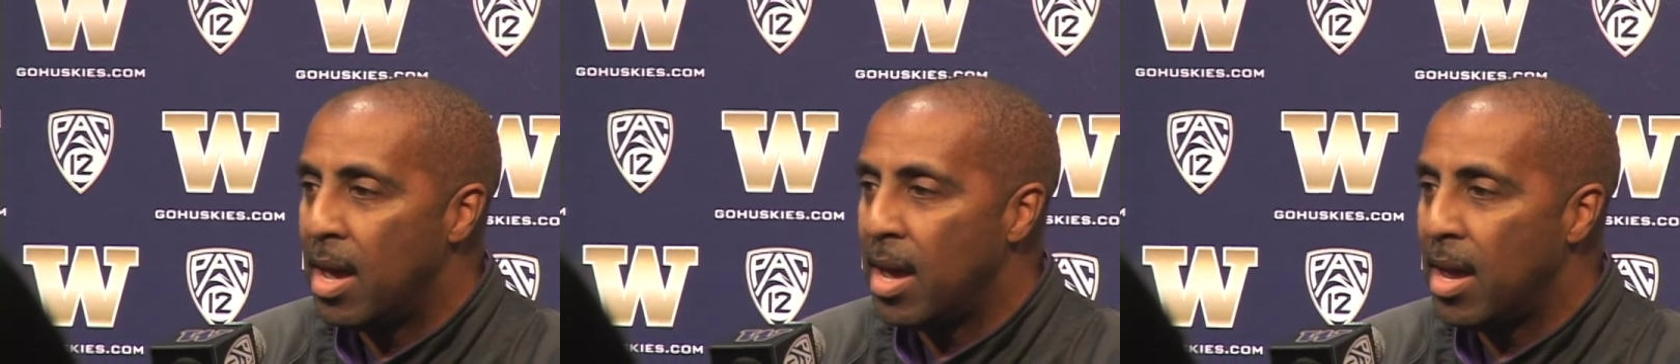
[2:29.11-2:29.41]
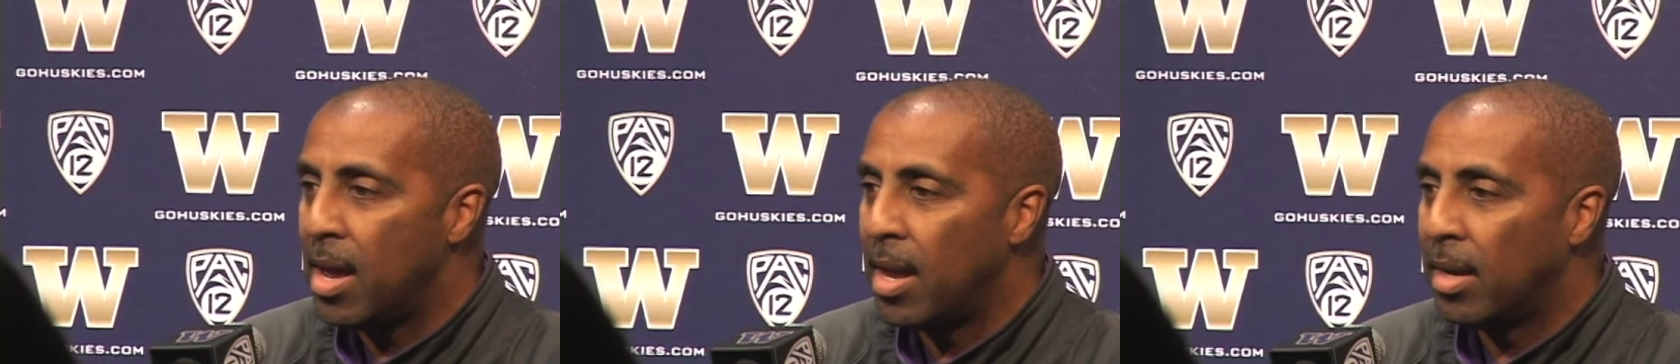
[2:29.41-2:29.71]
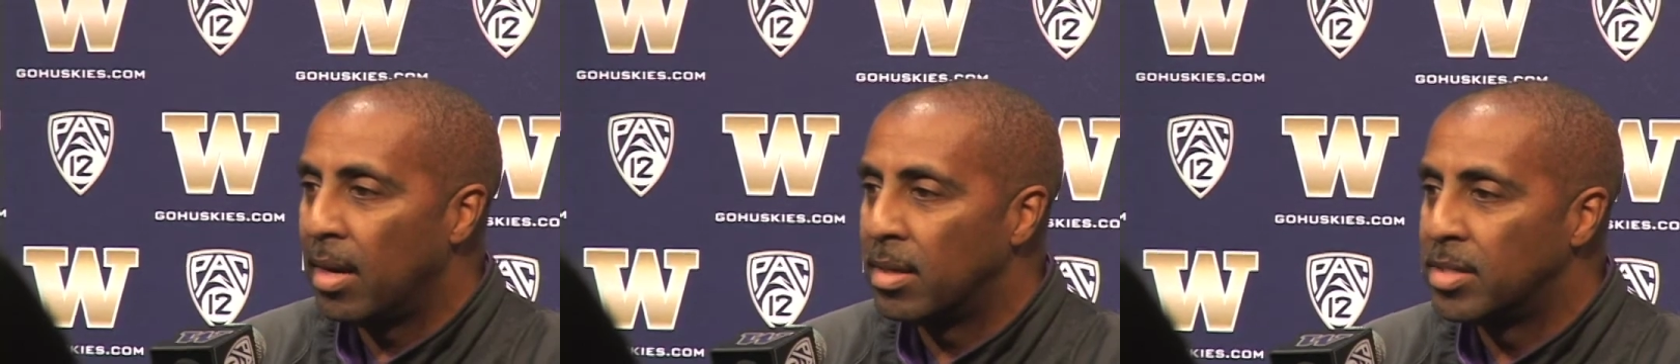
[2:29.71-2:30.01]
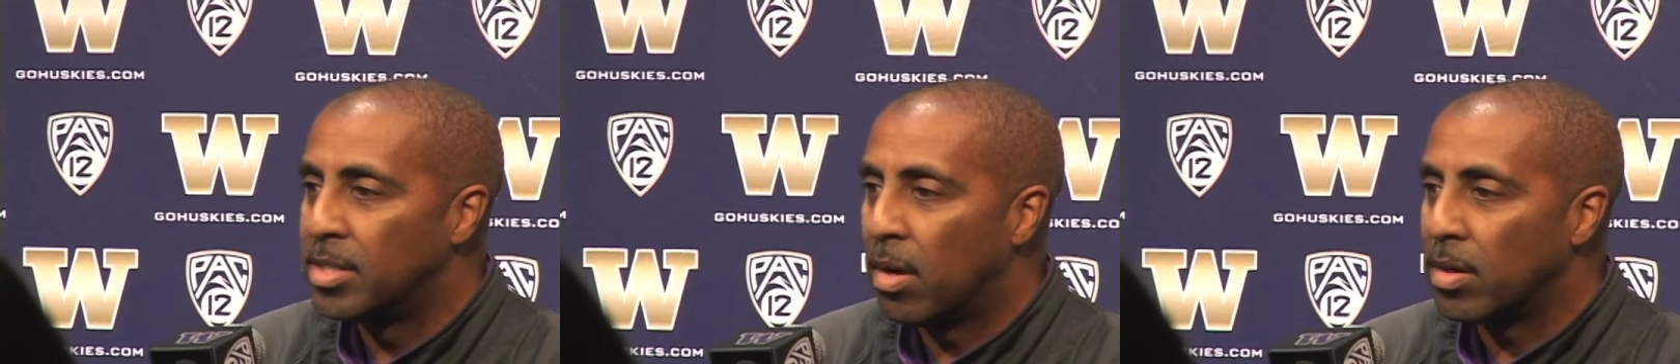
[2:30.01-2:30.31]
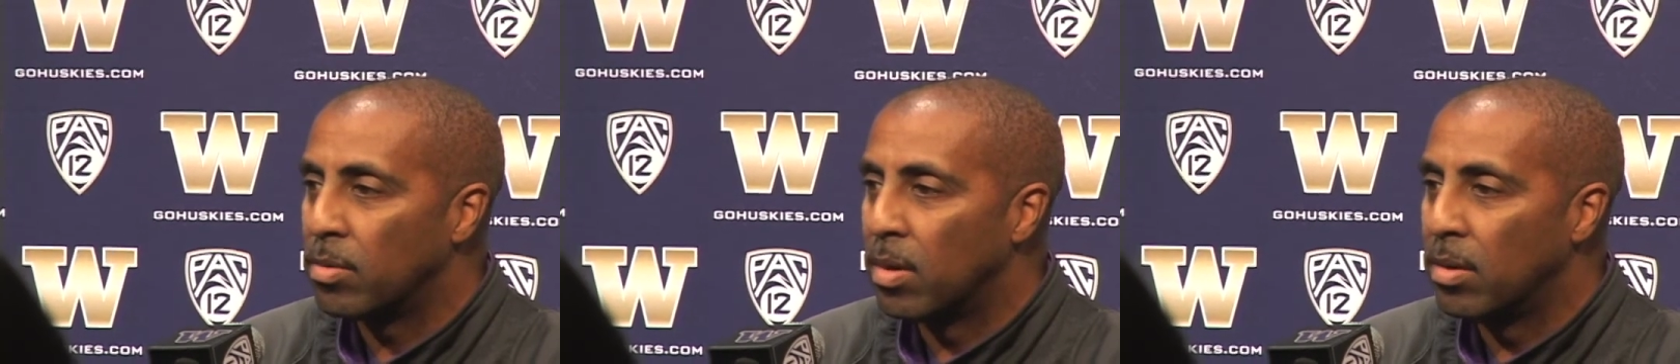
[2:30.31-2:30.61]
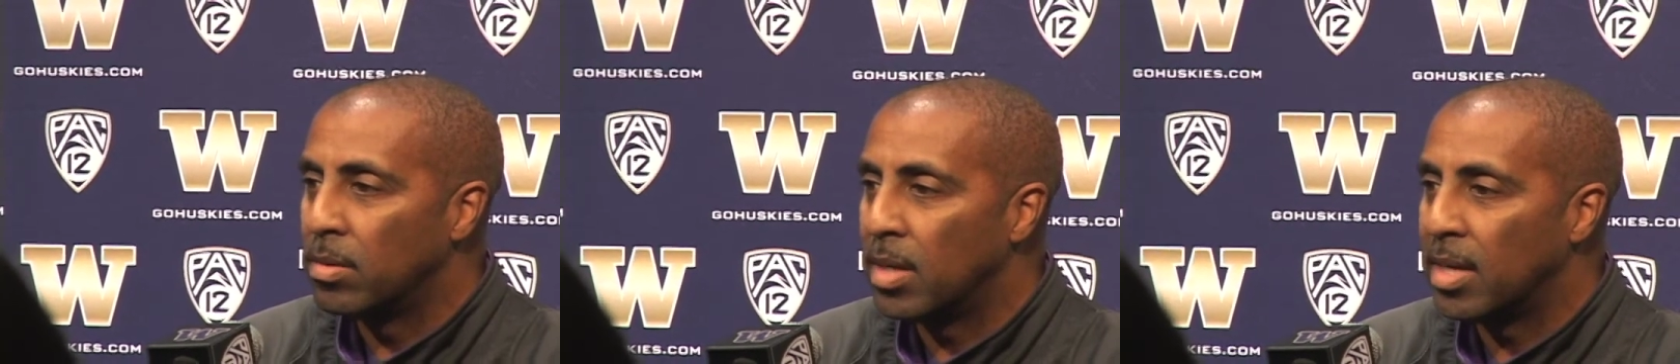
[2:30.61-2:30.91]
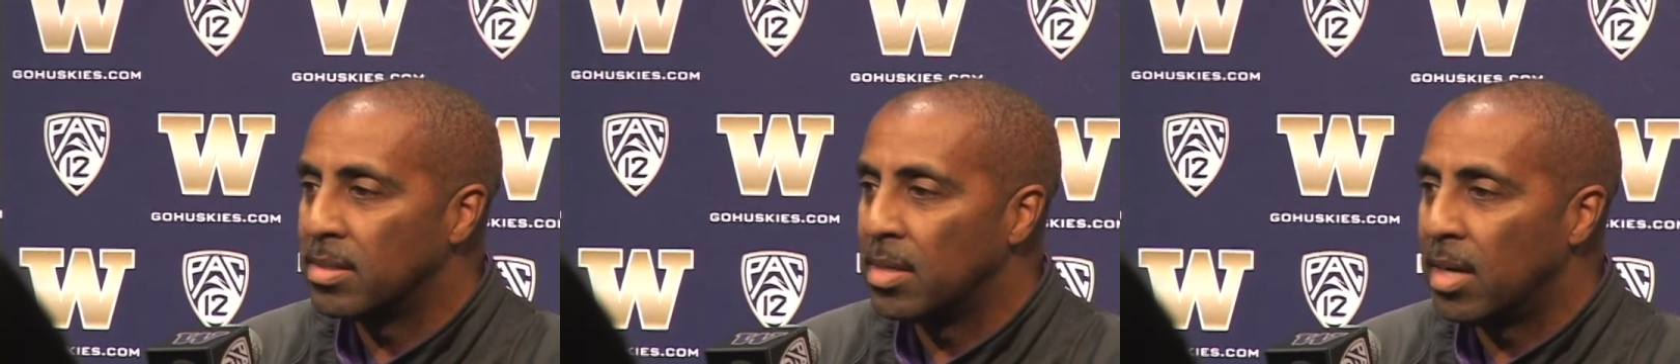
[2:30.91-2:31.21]
and Tony Wroten
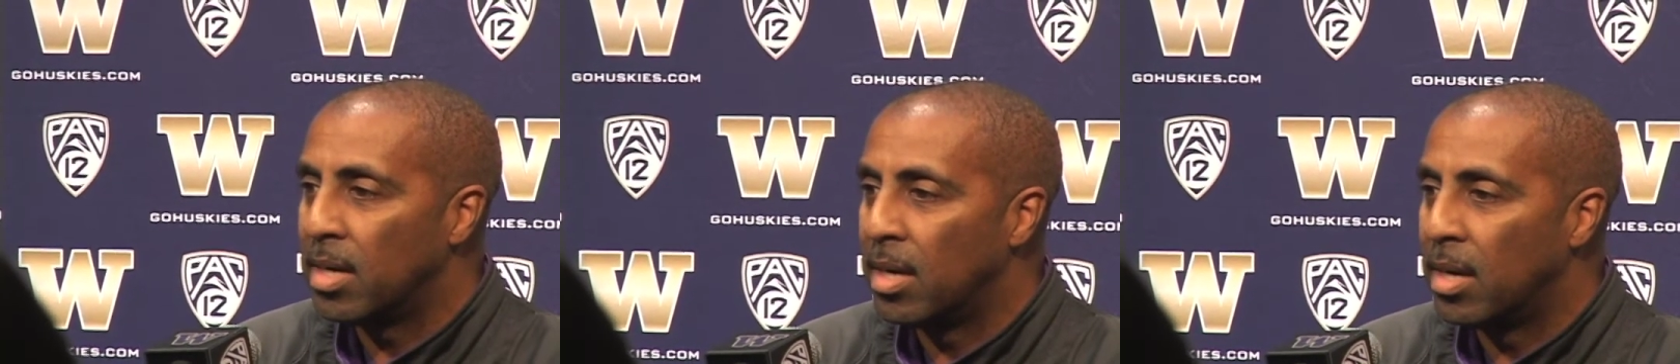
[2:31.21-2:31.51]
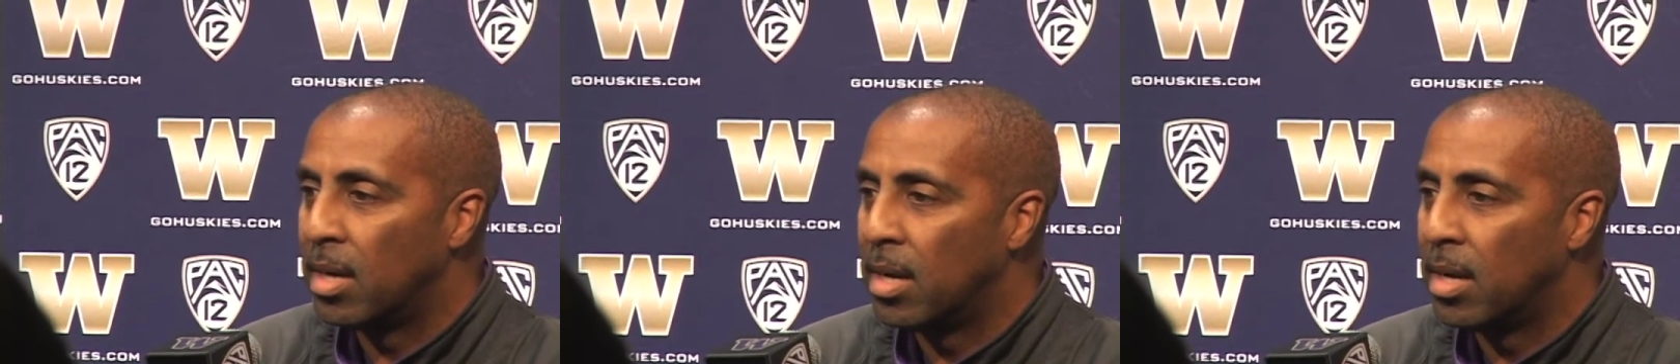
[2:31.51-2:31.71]
has done